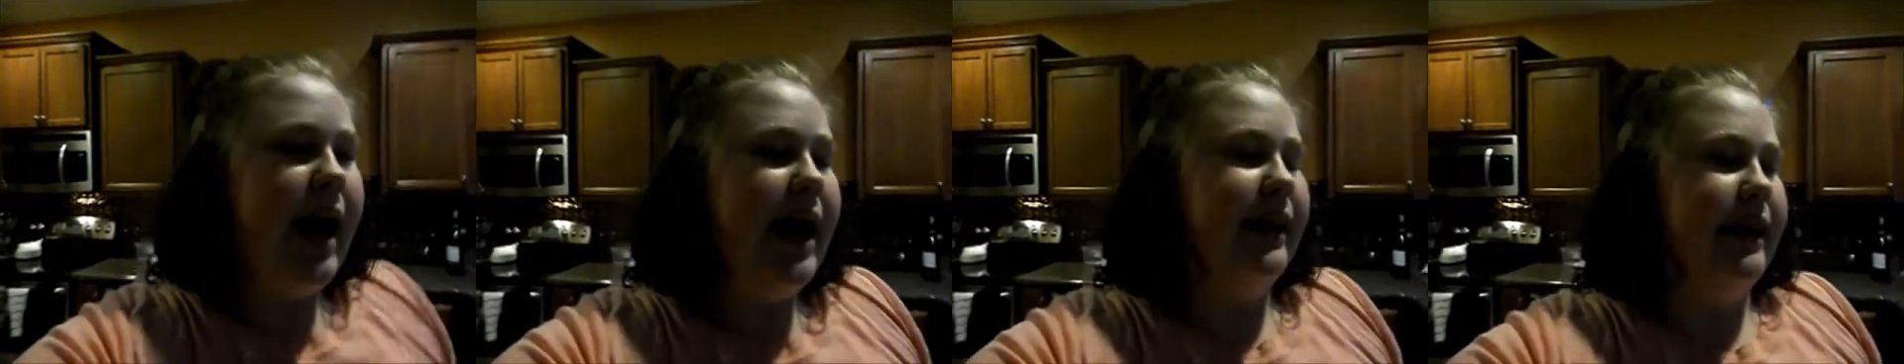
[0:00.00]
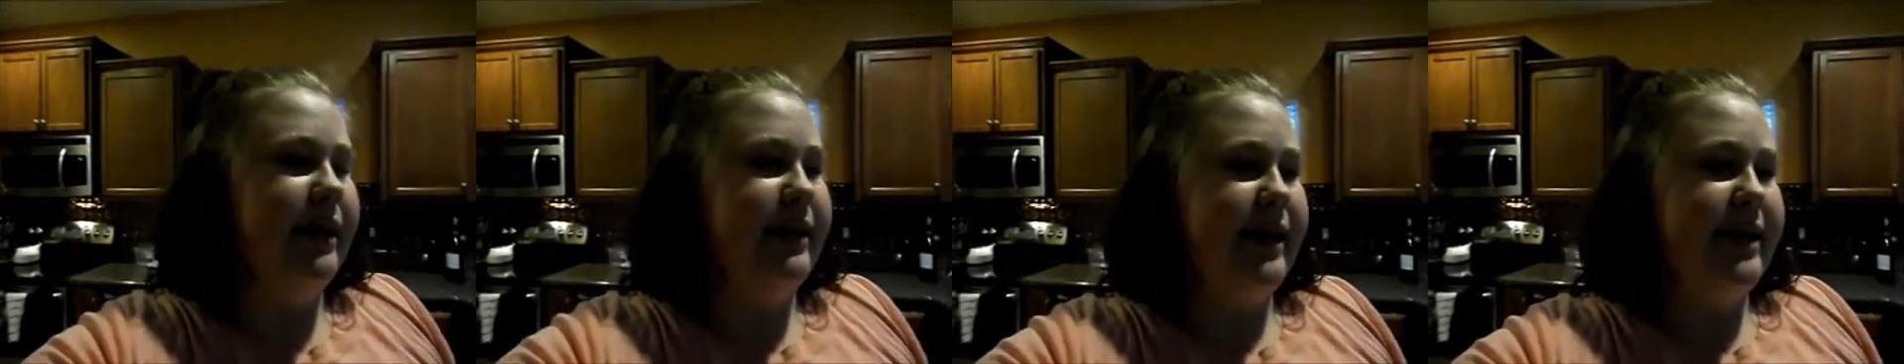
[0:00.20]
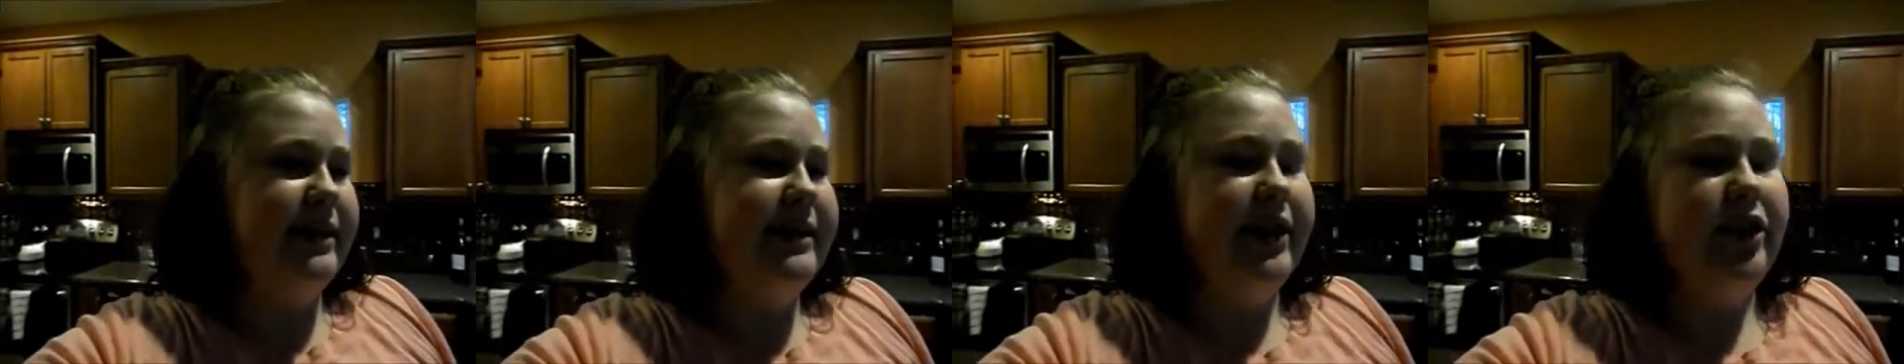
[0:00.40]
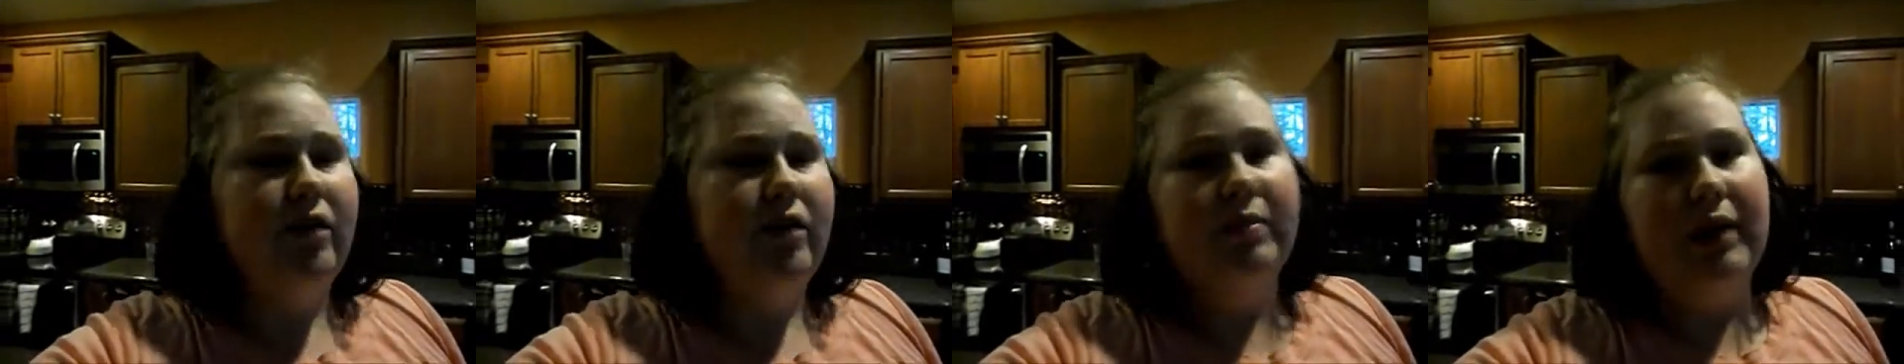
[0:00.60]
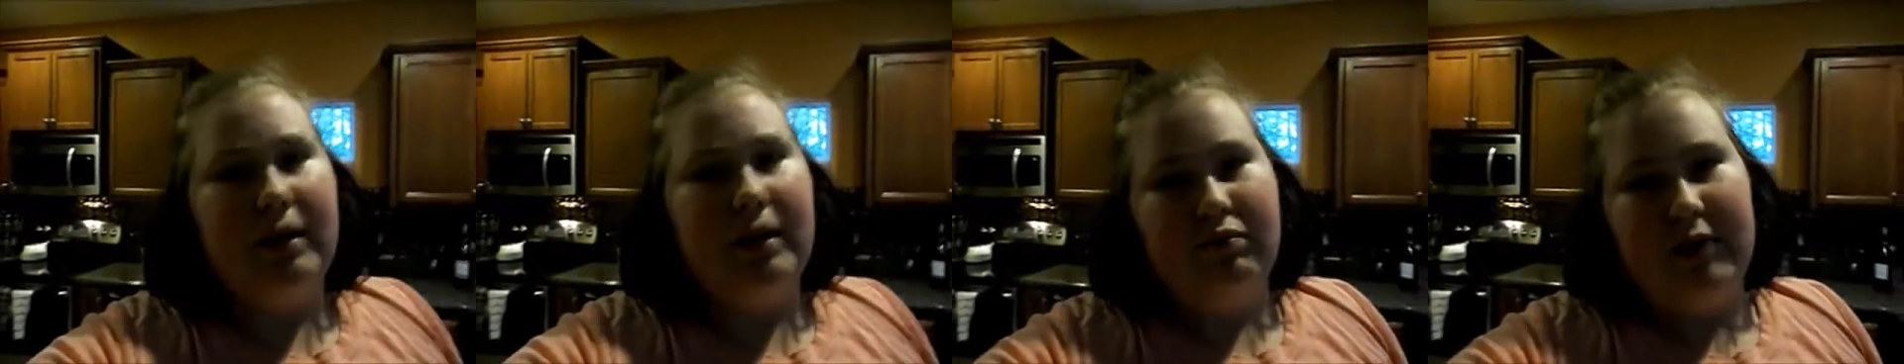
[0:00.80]
And then they take
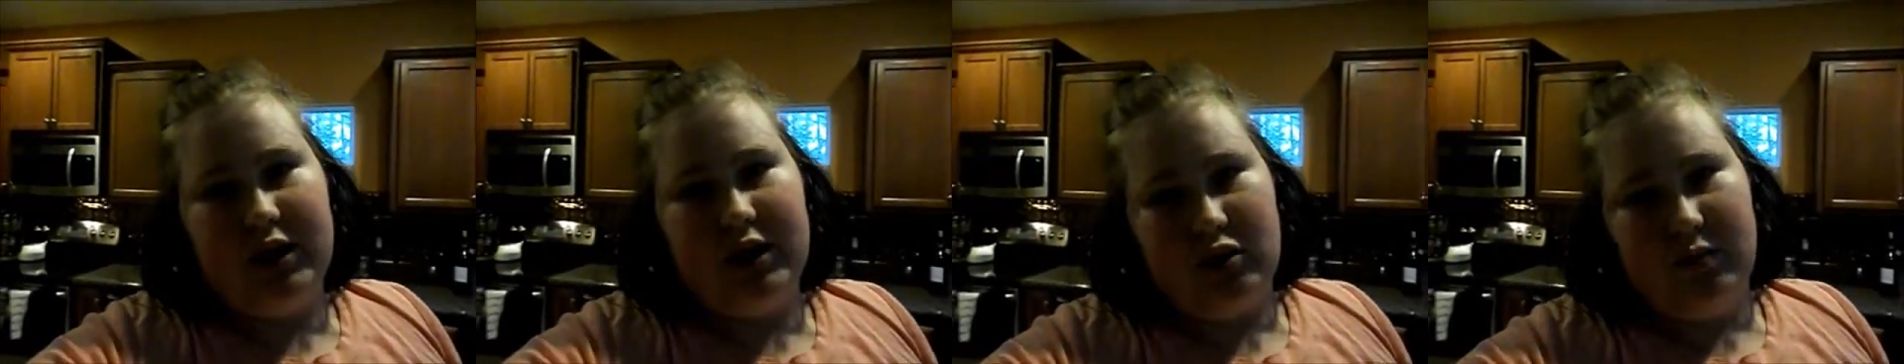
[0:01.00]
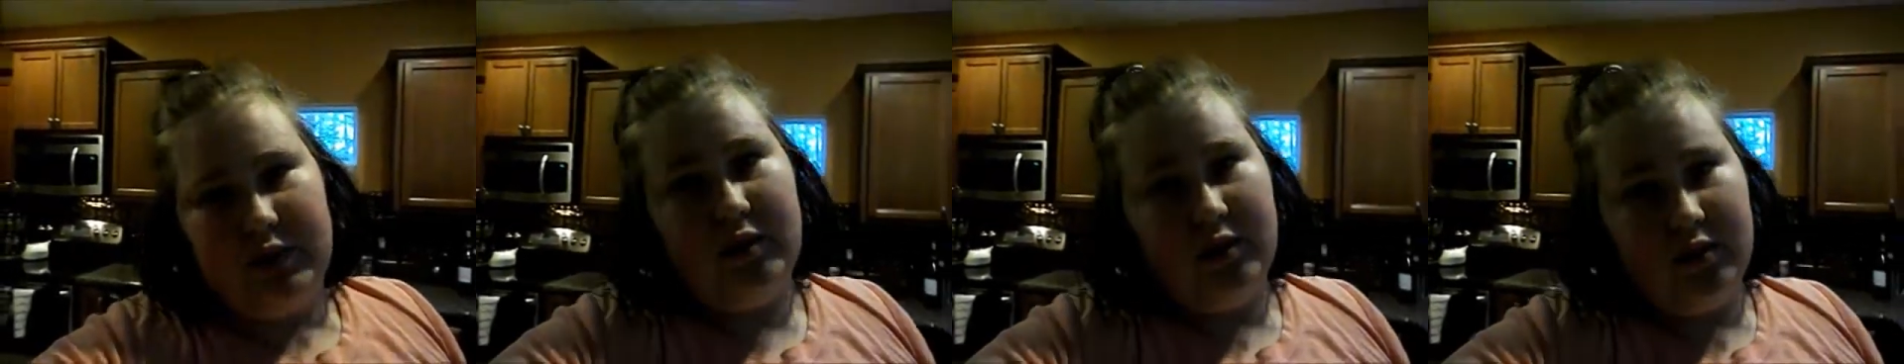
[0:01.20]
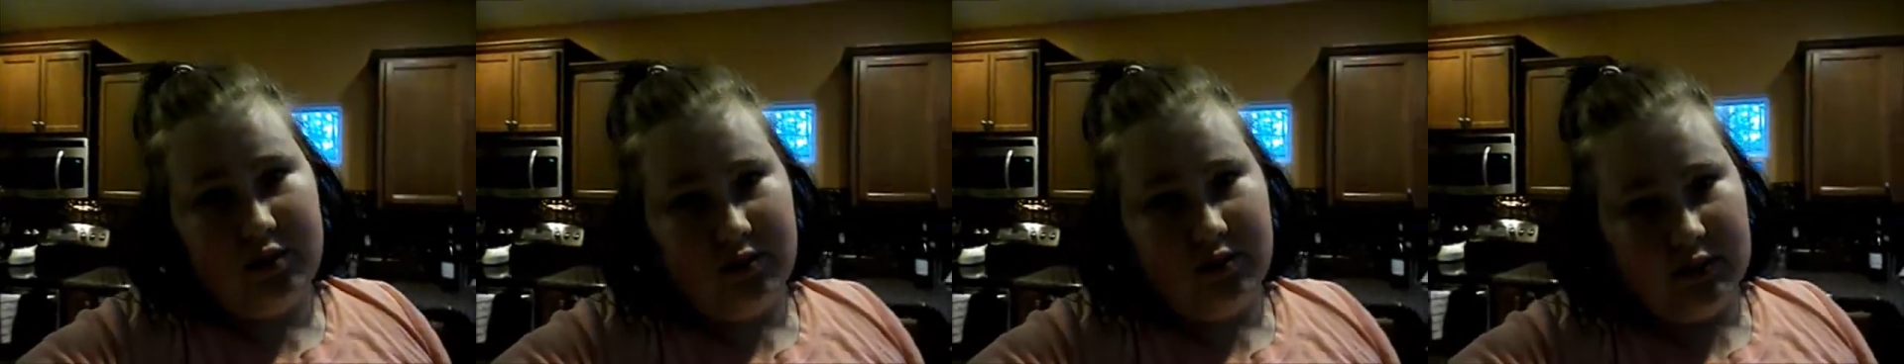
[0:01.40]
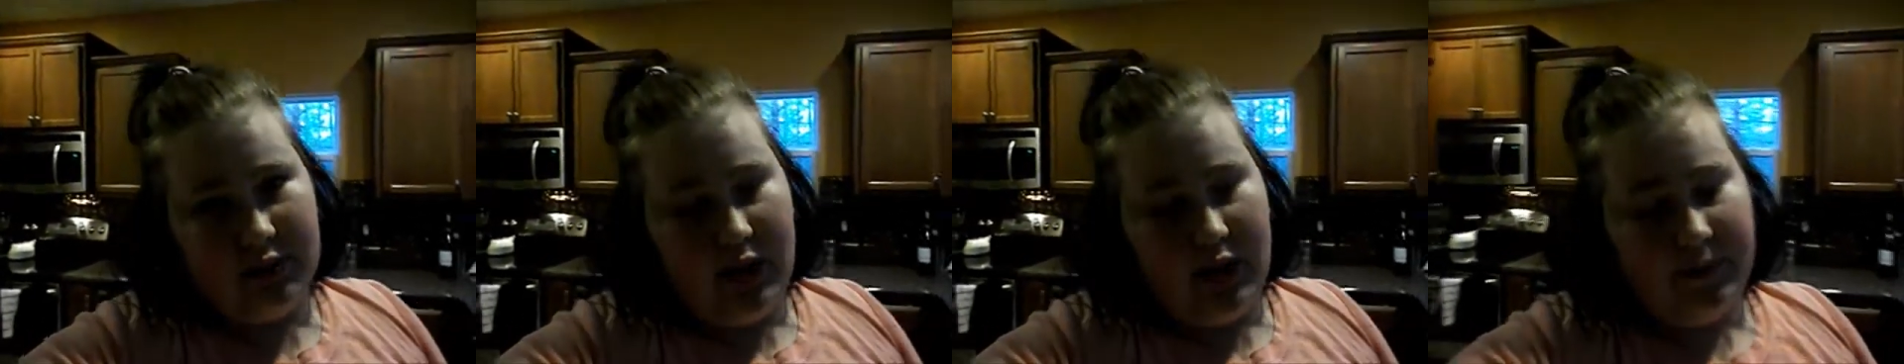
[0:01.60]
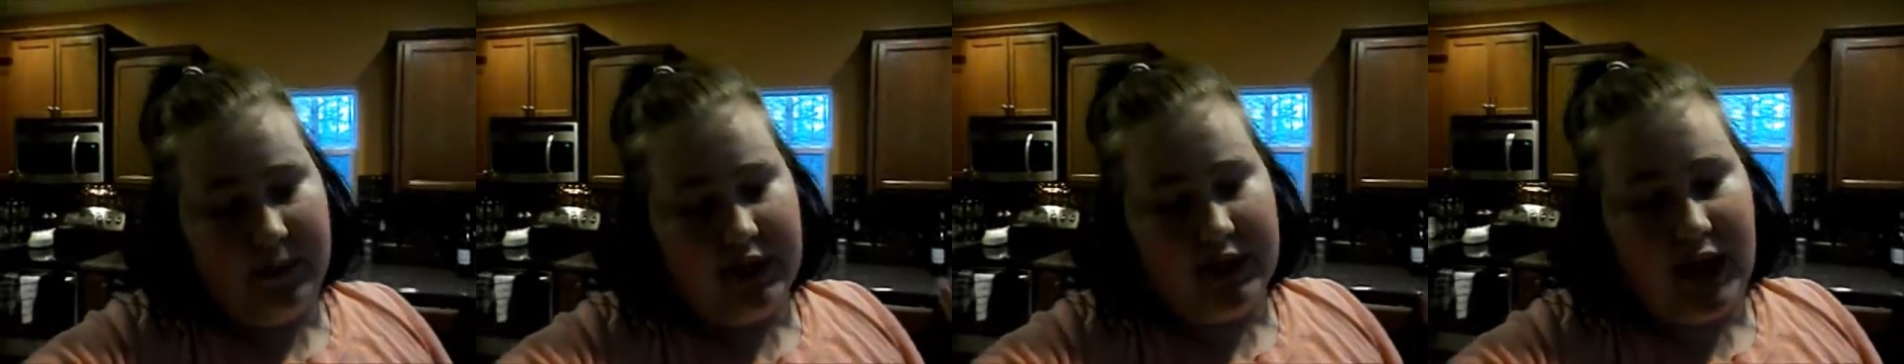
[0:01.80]
your blood pressure. Those
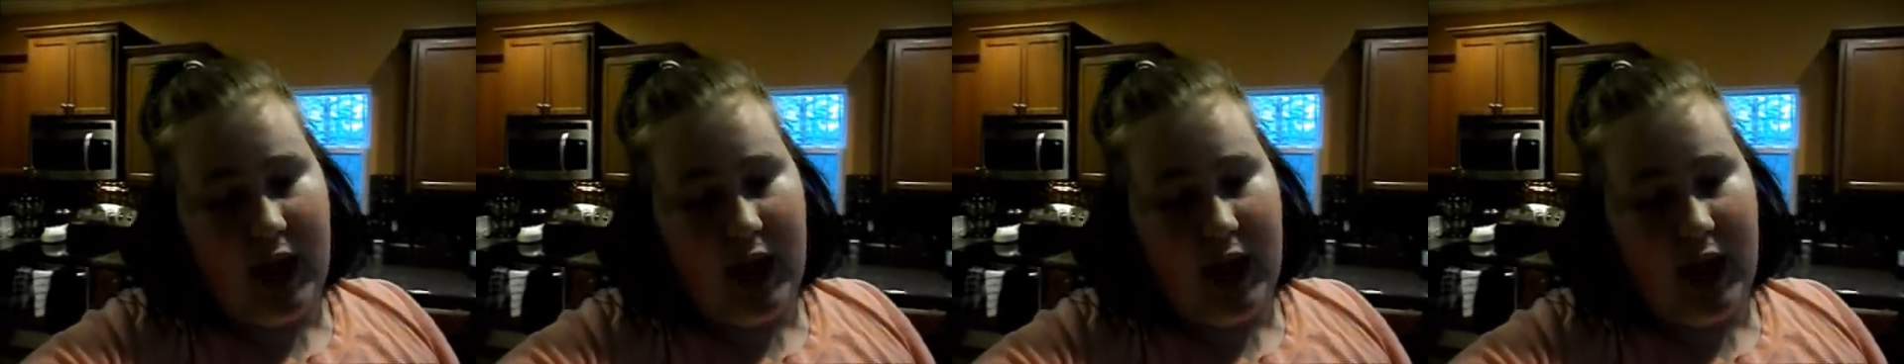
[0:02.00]
the